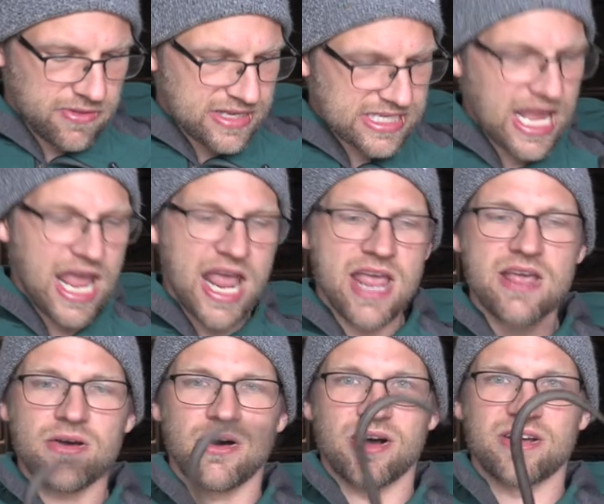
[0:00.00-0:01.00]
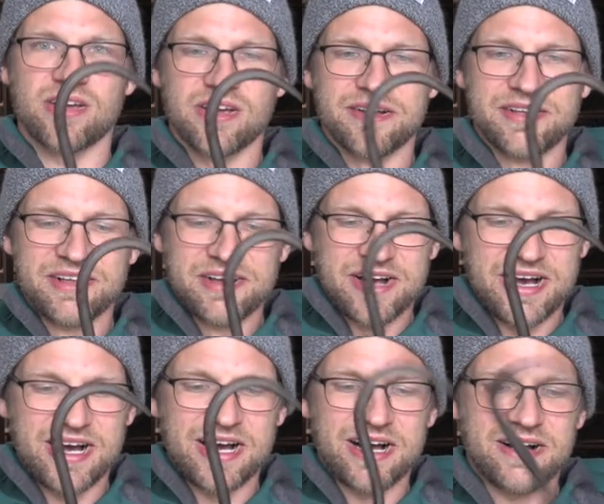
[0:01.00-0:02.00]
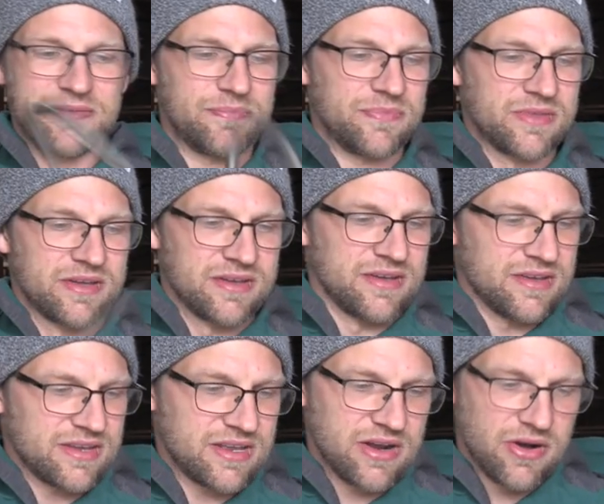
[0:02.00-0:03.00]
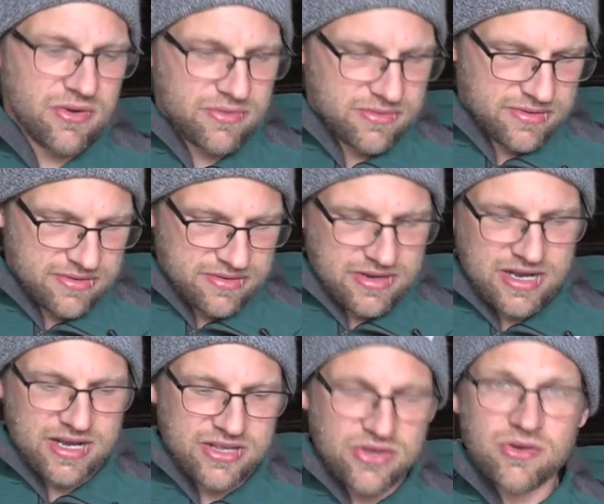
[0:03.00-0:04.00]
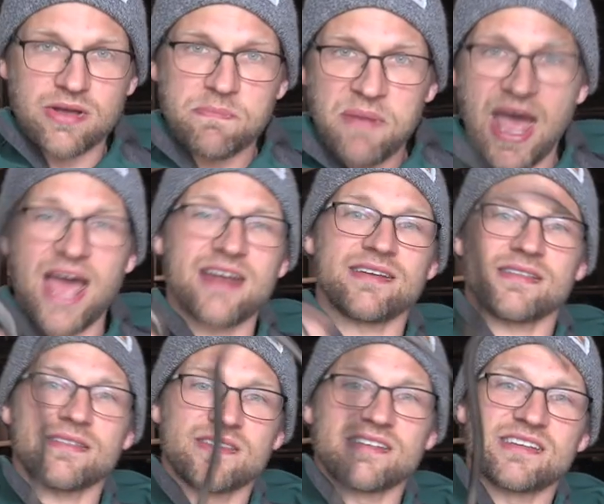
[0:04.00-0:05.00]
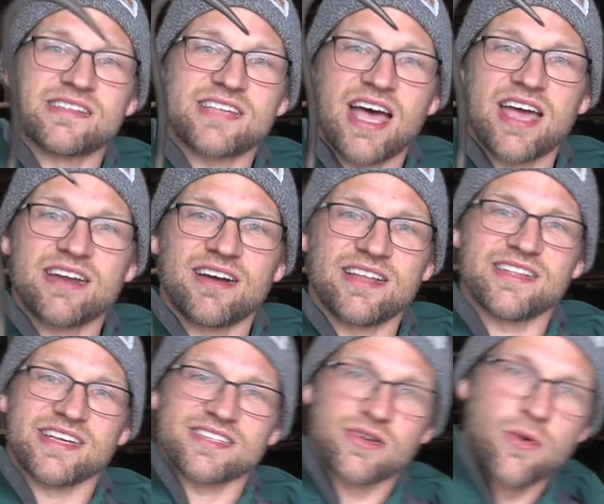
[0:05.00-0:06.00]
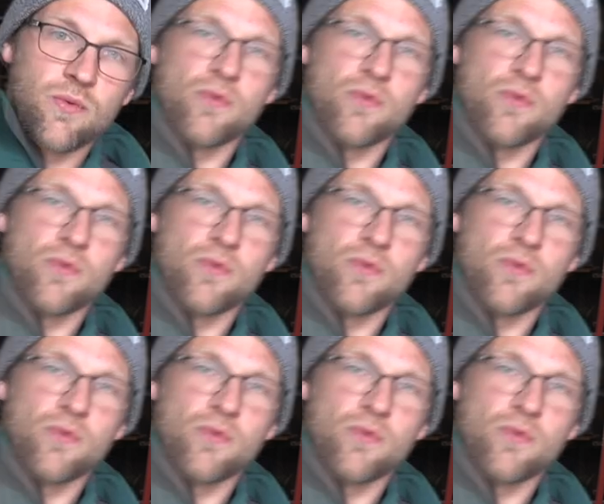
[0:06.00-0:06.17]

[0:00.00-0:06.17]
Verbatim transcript: this hay hook, uh, you know, uh, you could patent the design on this,